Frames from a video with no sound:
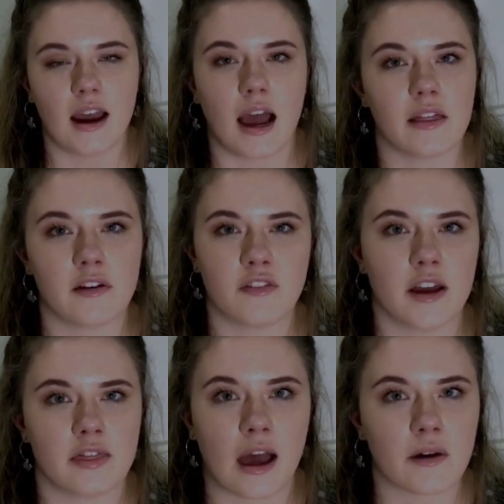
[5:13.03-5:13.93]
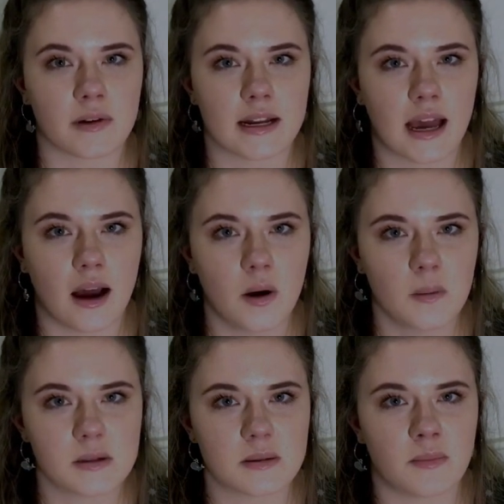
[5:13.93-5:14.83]
and I find that really
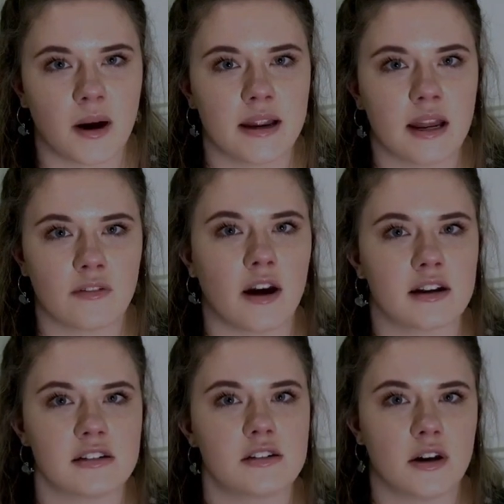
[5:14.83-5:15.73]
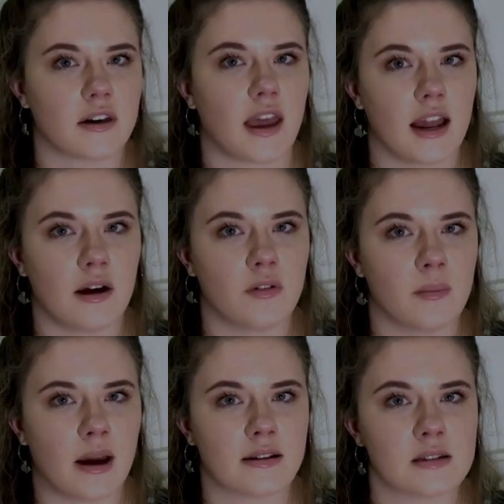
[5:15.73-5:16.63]
helped but I never actually took A-level
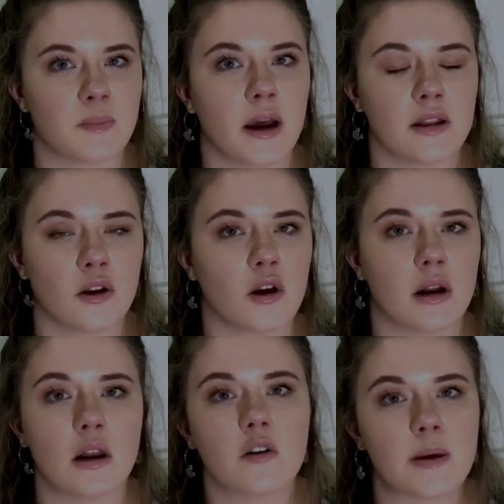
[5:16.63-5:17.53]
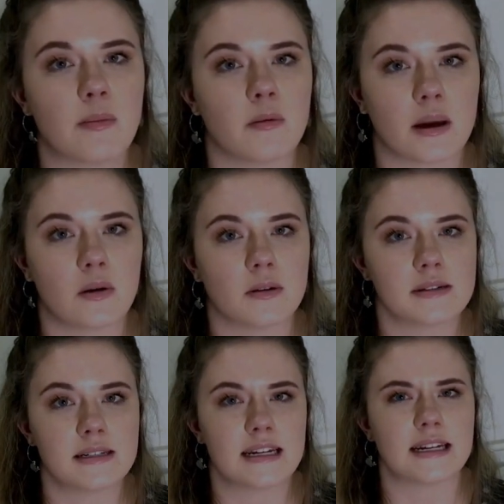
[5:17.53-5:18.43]
maths but I know a lot of people in my
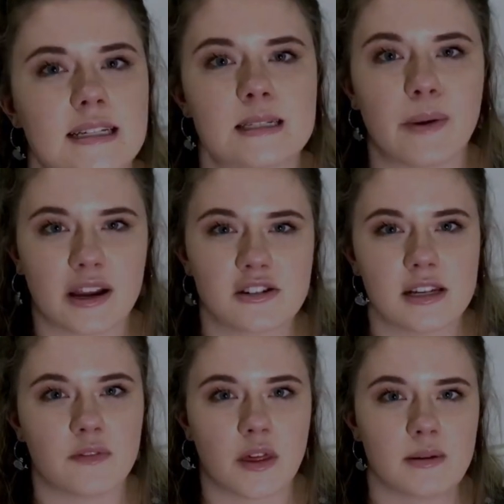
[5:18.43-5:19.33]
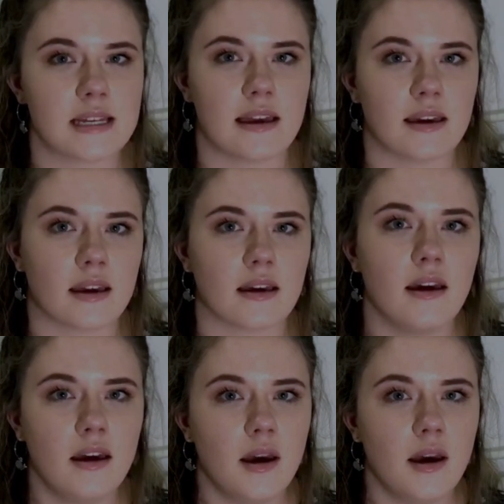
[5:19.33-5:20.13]
course did especially if they were taking